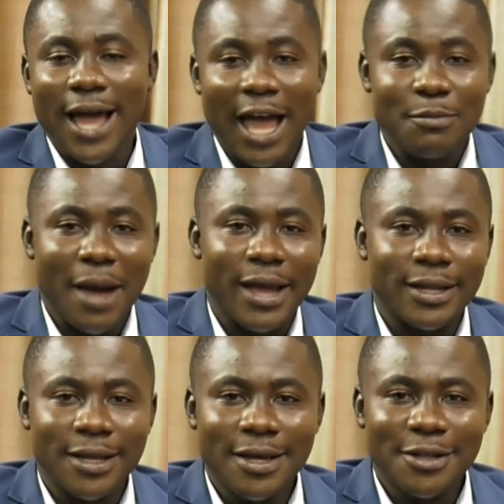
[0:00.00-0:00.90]
I had
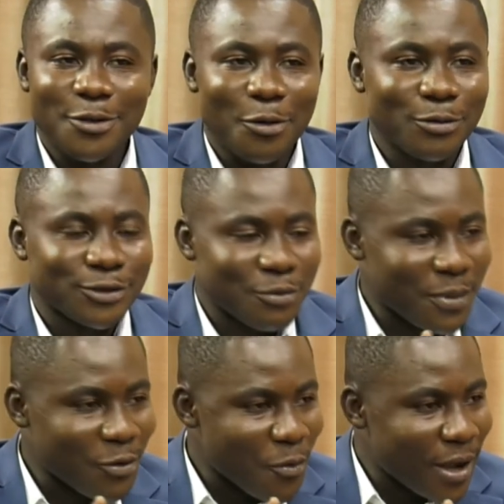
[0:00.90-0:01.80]
mine, to
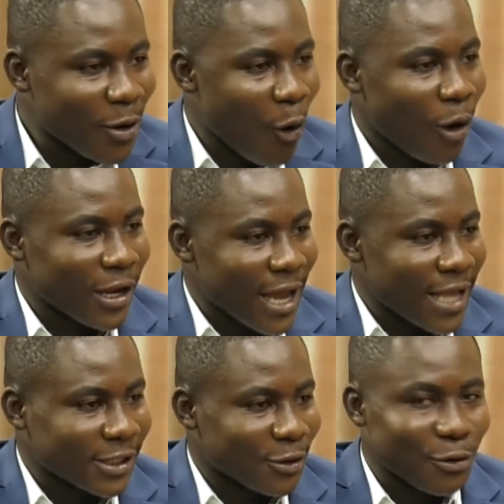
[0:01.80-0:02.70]
remain
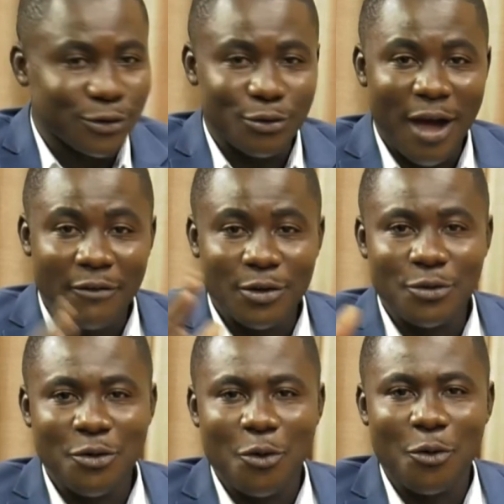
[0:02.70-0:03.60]
organized and also have a
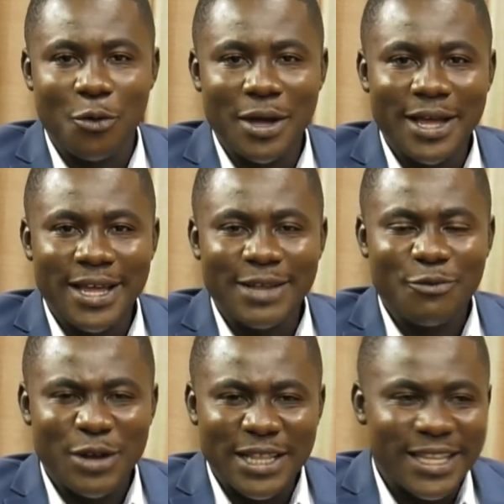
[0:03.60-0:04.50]
goal
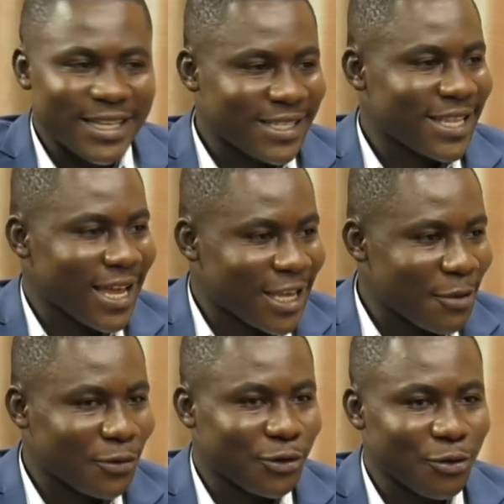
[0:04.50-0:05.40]
with this that
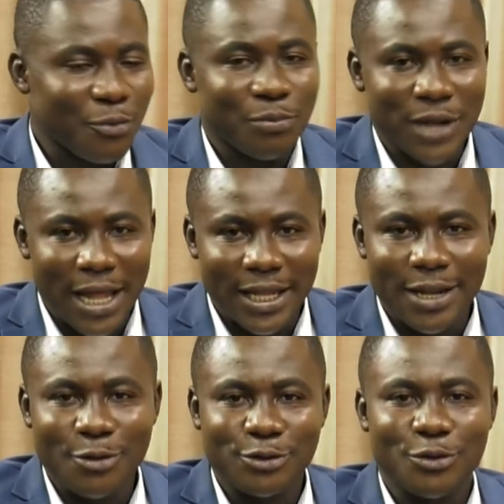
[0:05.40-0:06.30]
keeps you planning
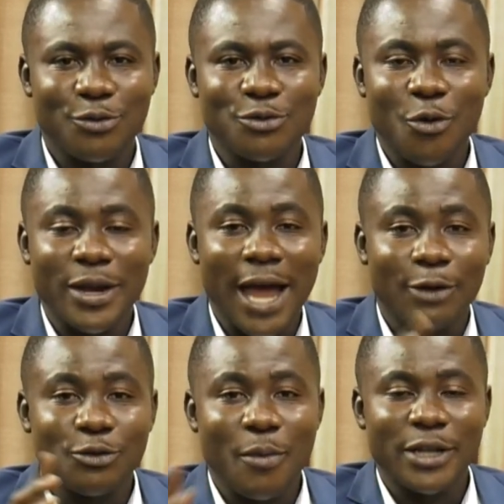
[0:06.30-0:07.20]
and also knowing how
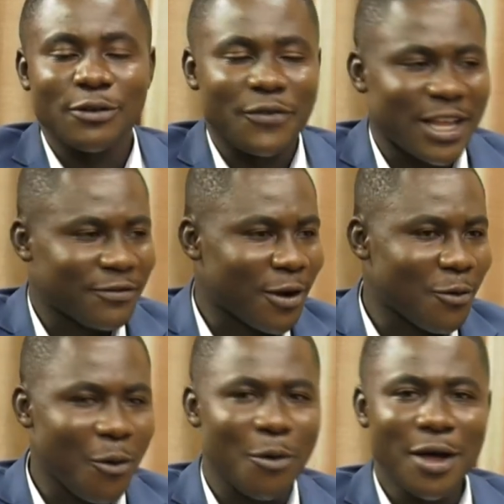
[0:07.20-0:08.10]
to manage your finance very
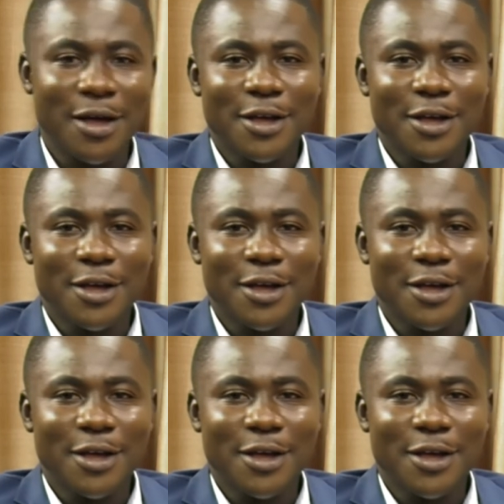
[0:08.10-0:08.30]
well.